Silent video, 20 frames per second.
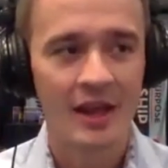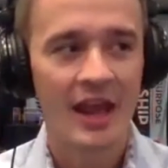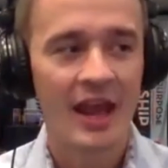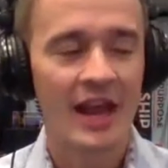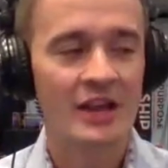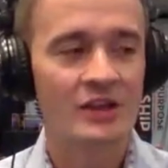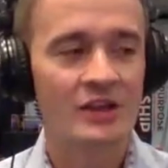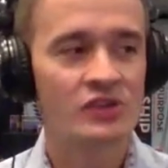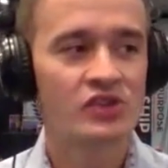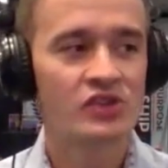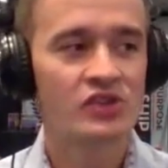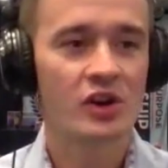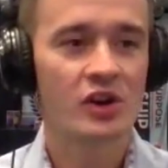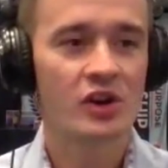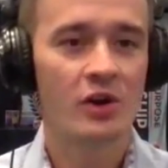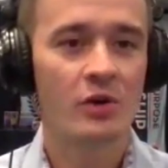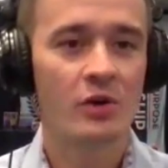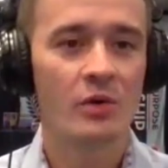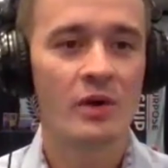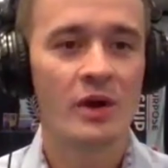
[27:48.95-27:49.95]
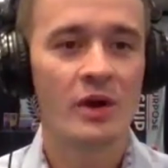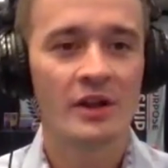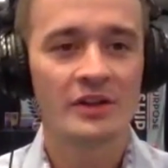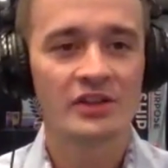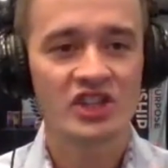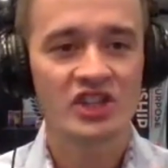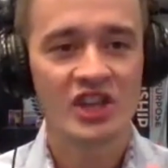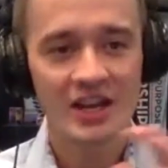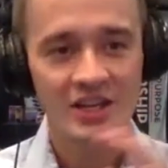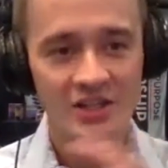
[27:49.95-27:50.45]
And so
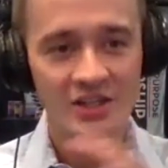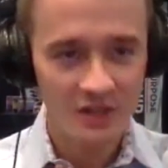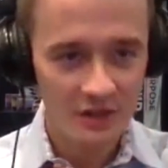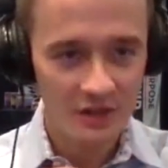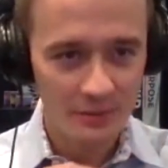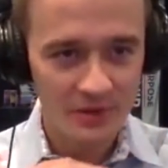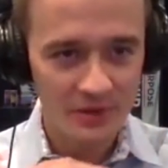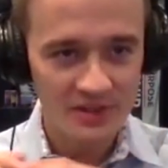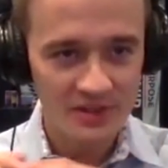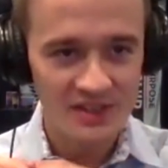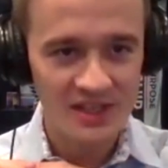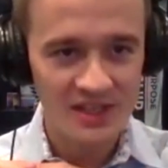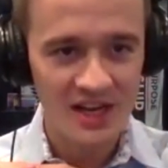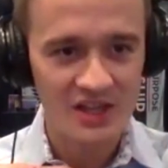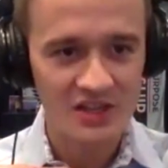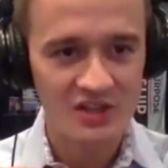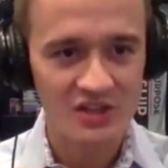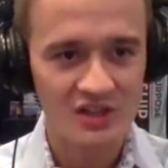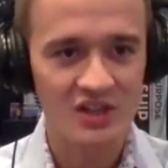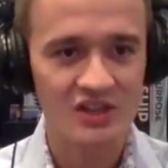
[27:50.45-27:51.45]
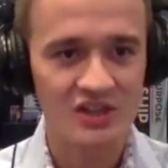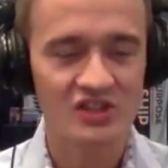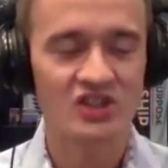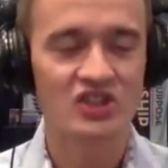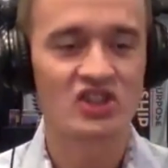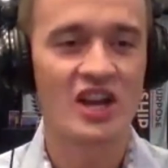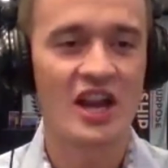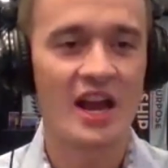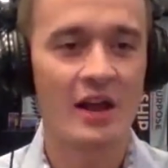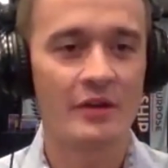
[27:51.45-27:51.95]
changing the presentation is a
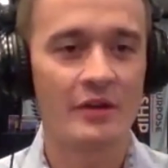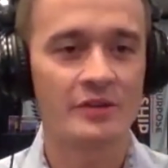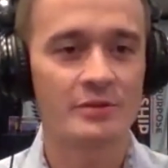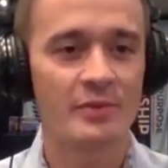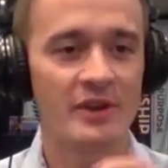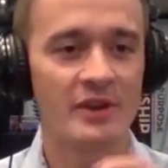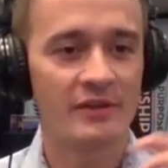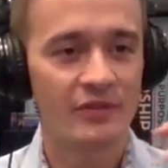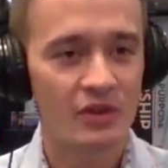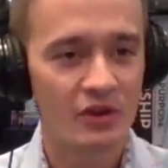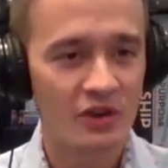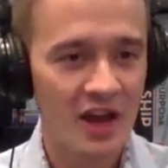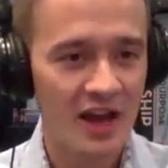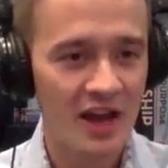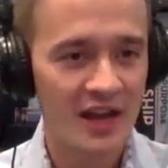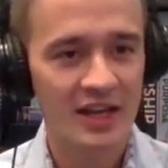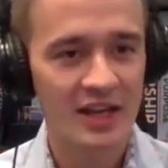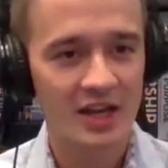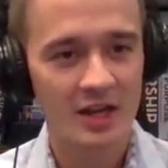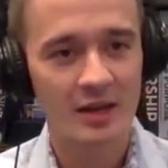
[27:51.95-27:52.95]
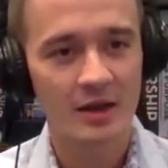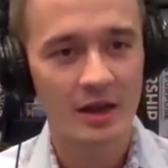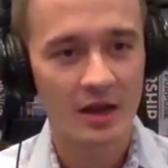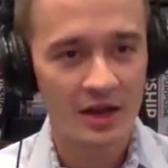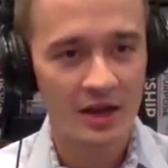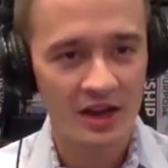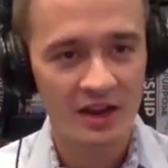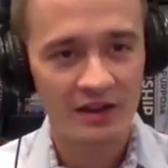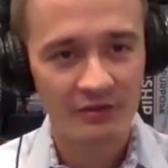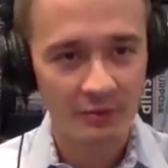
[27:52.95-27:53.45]
challenge, but if you're not getting
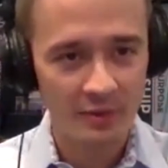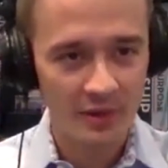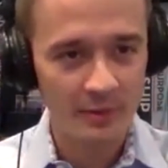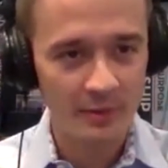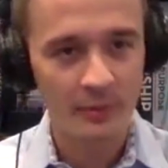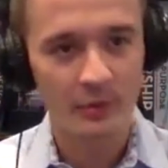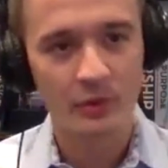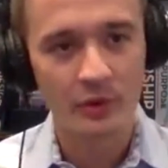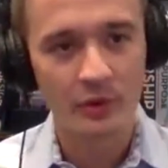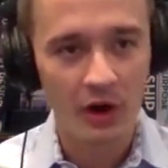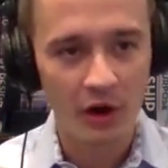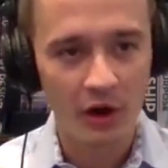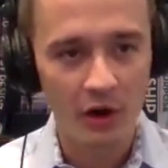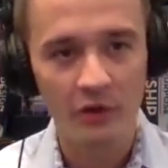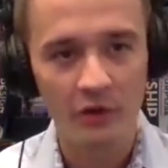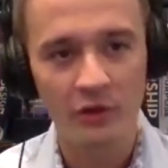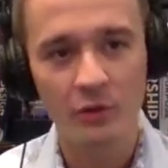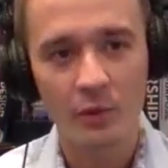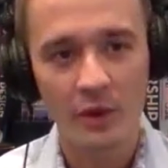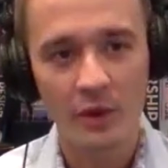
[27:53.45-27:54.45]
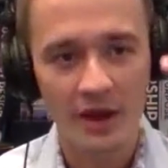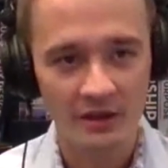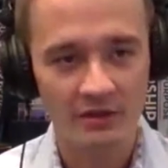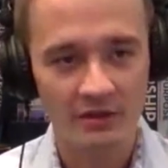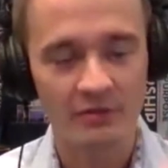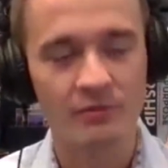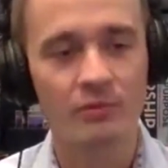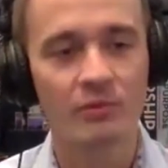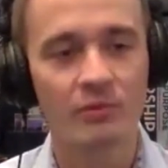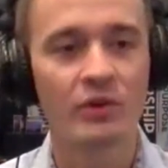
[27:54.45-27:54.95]
enough people all the way
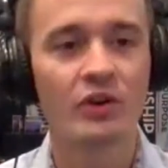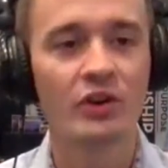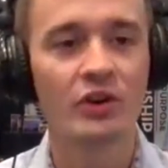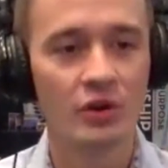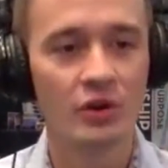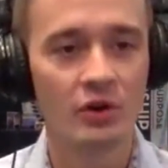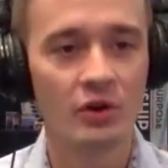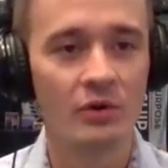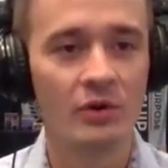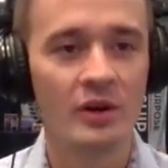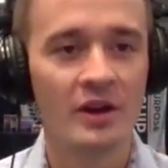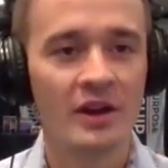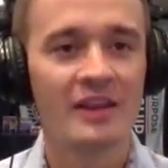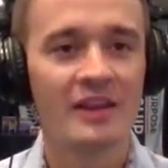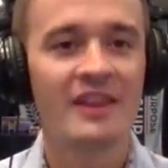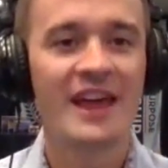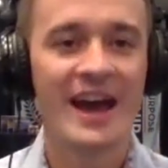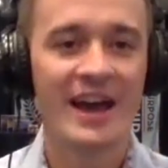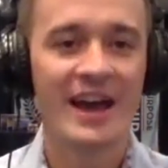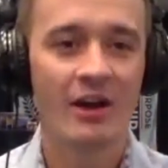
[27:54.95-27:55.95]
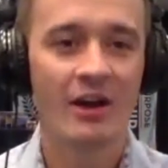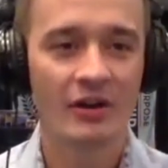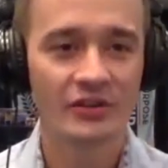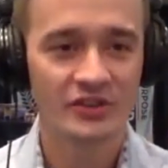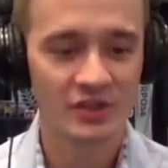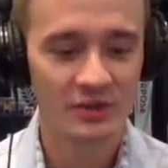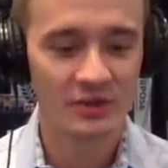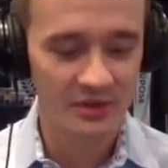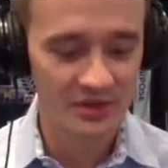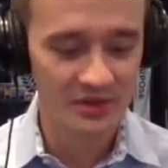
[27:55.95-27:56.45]
through, that
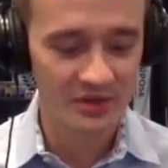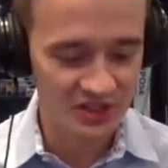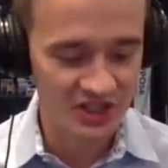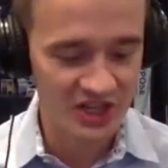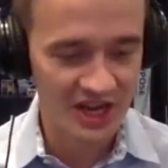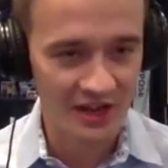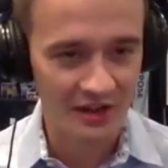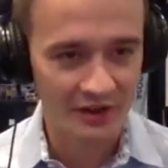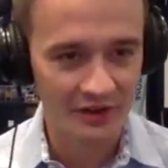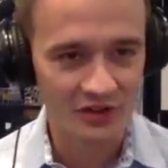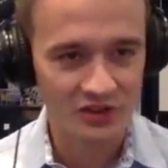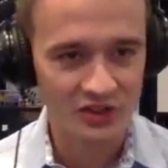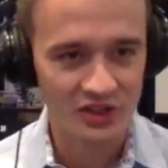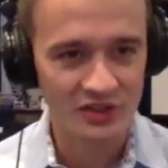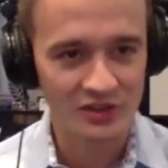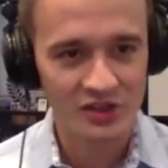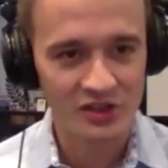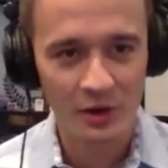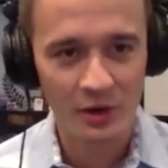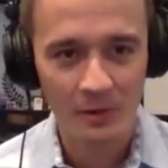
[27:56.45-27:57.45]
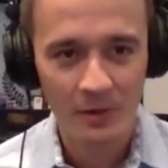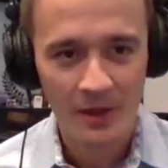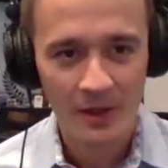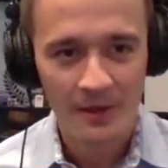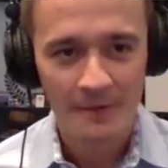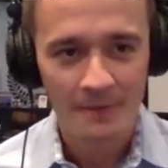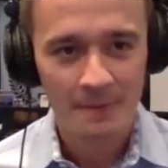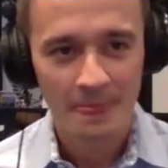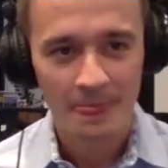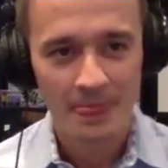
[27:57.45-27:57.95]
also is a challenge. And so
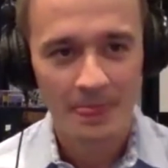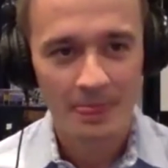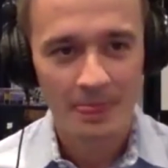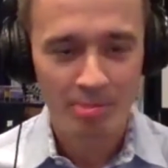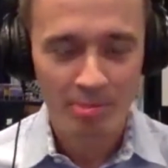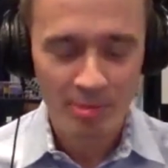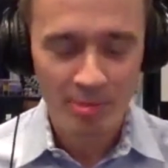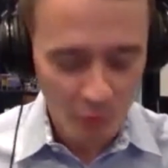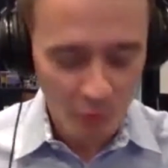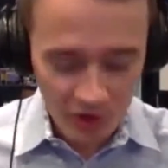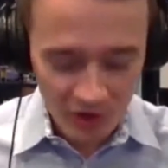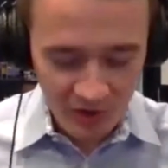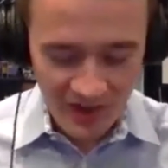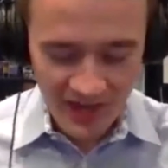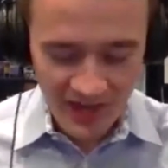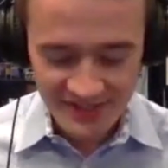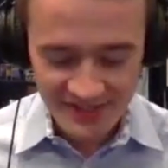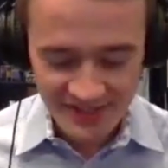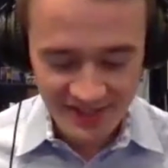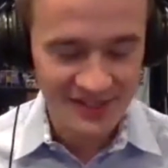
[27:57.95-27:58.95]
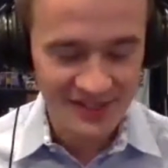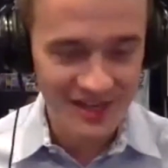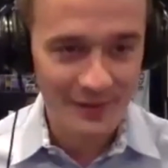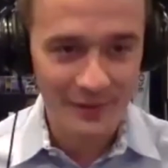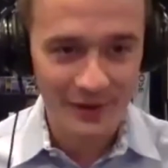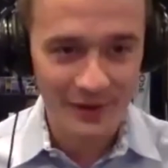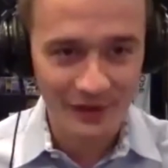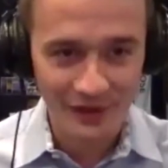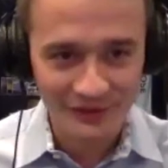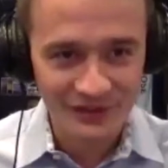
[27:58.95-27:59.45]
the real classic
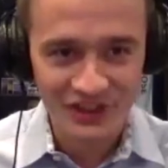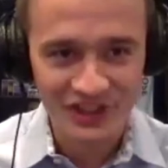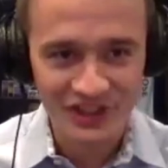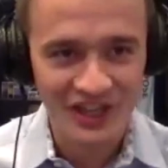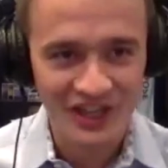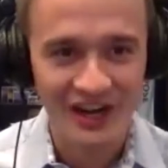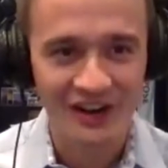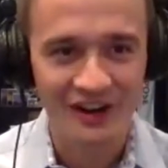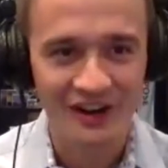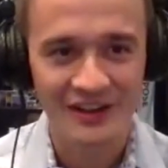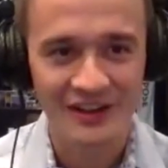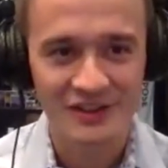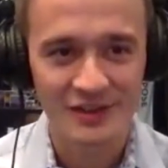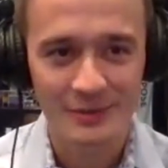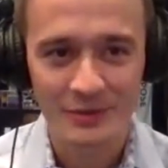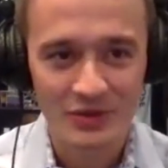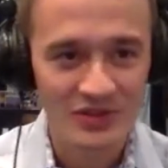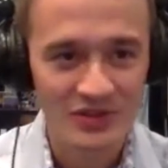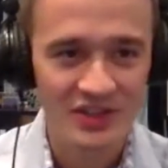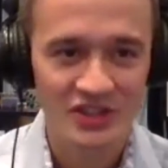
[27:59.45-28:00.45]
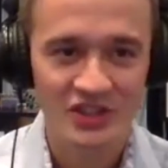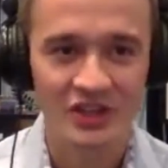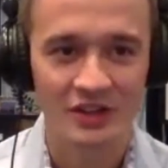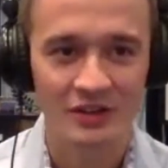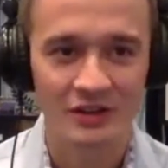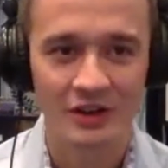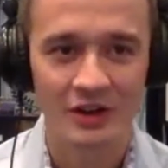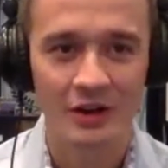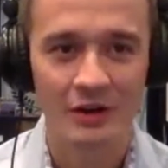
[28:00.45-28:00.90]
example I love to share is a musician.